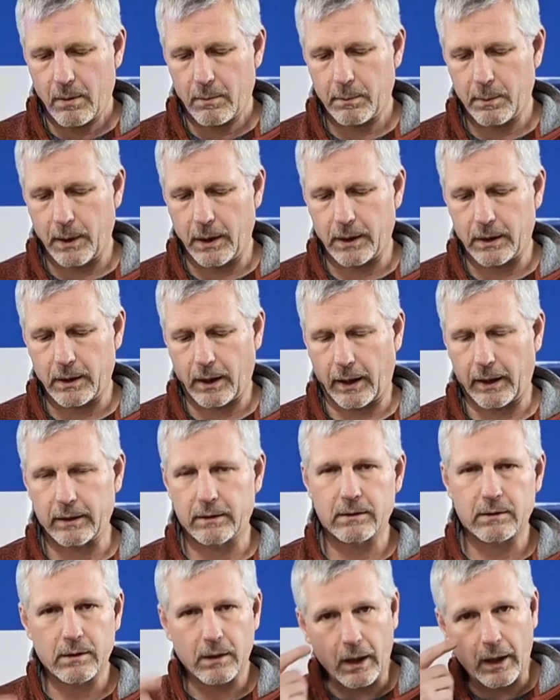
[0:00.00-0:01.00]
but I
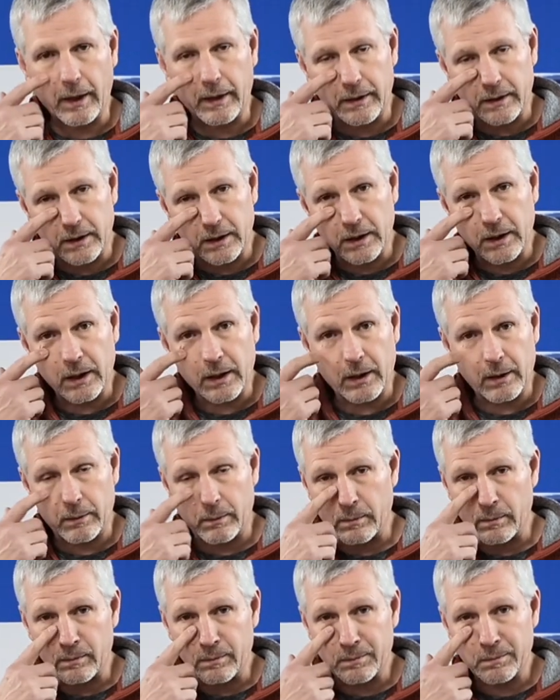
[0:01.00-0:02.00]
think
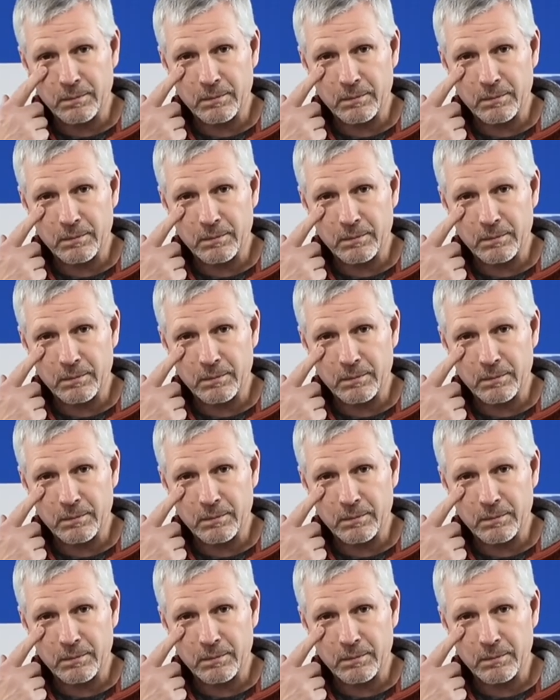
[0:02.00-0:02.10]
I'm